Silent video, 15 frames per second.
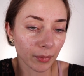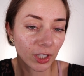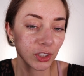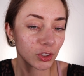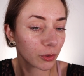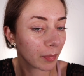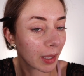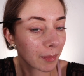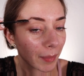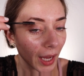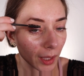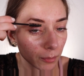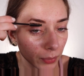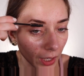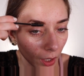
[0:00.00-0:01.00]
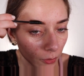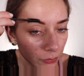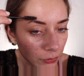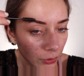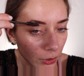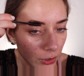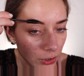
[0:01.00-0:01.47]
gonna do my bad brow
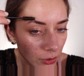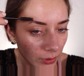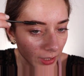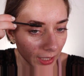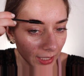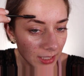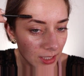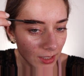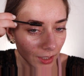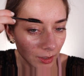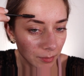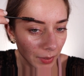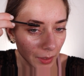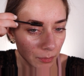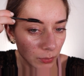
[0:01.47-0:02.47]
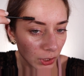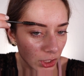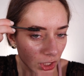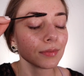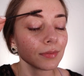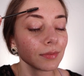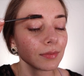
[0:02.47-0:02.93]
first, so then I start by
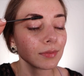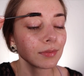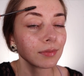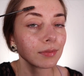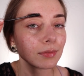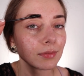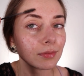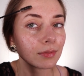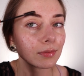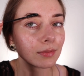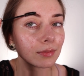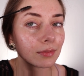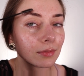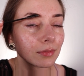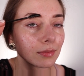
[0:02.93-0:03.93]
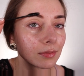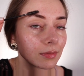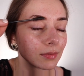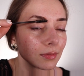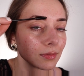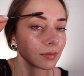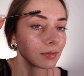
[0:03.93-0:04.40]
brushing up the hairs
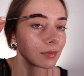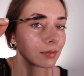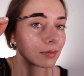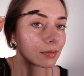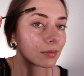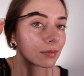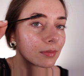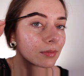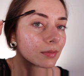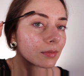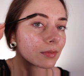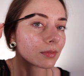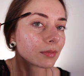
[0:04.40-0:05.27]
and then brushing down